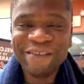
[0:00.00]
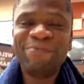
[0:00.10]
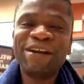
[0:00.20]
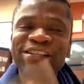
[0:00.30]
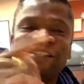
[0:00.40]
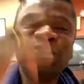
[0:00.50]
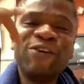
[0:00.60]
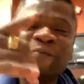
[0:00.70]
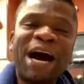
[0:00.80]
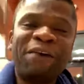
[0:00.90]

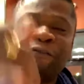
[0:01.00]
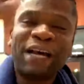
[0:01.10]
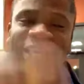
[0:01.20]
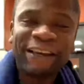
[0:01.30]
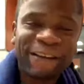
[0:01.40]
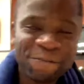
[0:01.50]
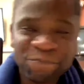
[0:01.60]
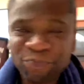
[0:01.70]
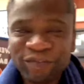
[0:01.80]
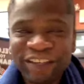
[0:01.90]
Brazil Mafage,
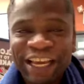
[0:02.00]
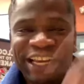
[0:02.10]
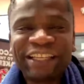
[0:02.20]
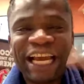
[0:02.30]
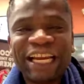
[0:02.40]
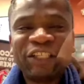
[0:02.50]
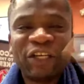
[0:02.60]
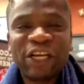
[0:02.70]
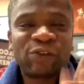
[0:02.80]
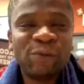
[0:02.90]

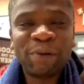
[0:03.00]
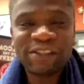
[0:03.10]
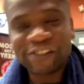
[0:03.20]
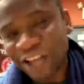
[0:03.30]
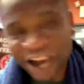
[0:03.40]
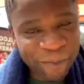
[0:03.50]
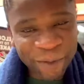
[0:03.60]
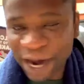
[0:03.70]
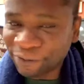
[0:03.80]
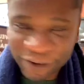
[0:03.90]
international superstar
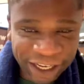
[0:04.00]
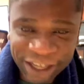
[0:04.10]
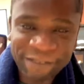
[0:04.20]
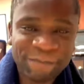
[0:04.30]
Mafage.